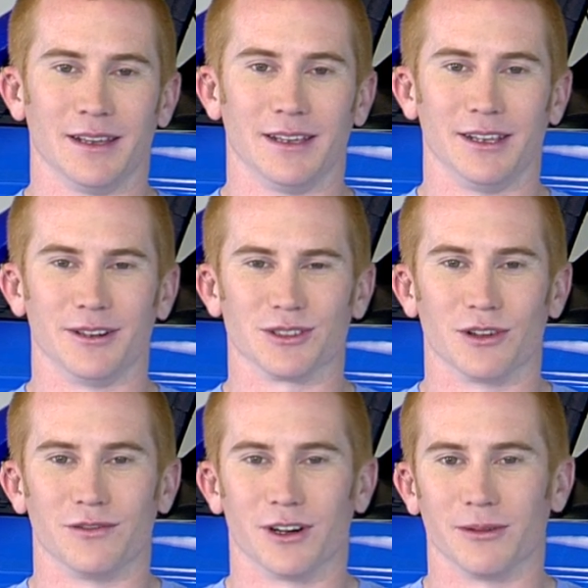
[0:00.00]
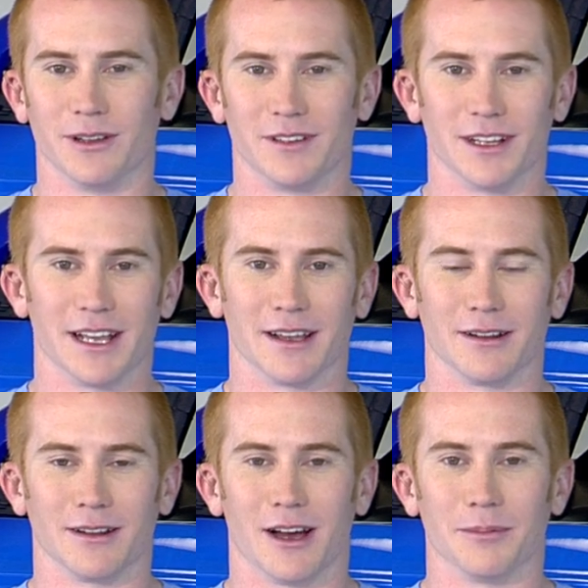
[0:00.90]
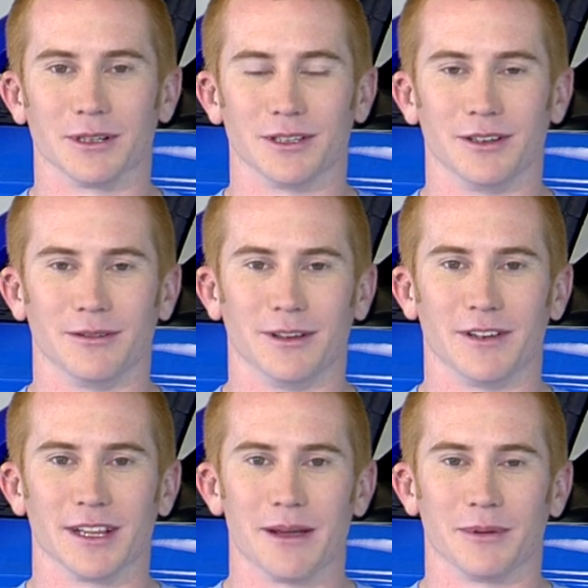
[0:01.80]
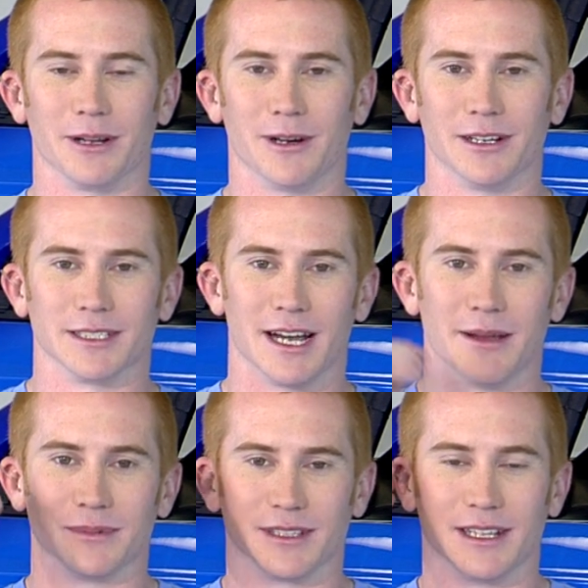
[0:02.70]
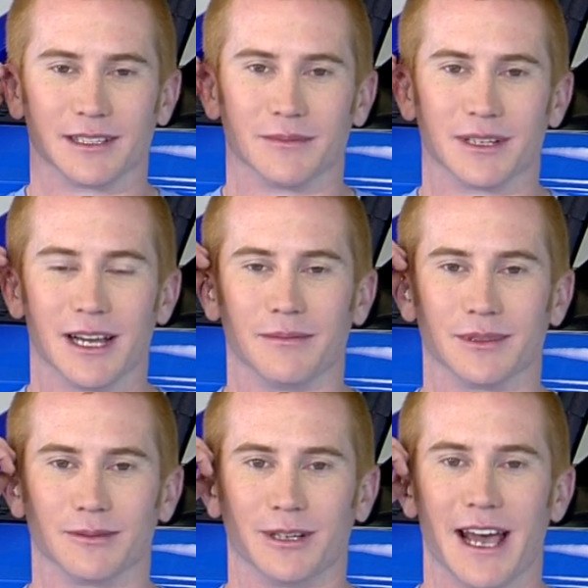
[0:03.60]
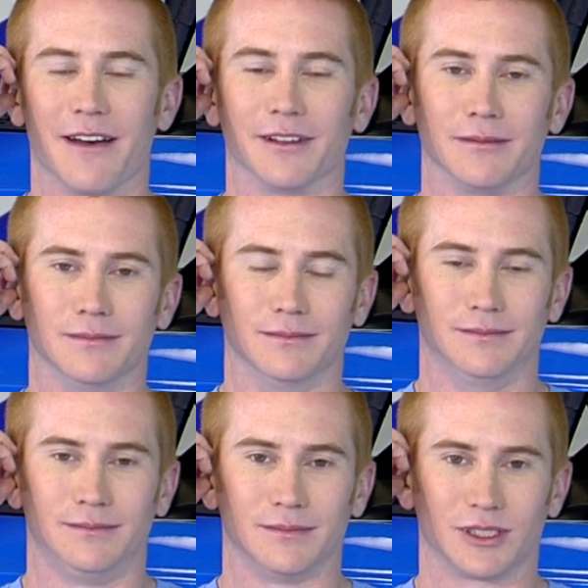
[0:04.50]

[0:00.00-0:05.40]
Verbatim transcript: you know, so far we've done that opportunity, we've done that pretty well at times, and then sometimes we haven't.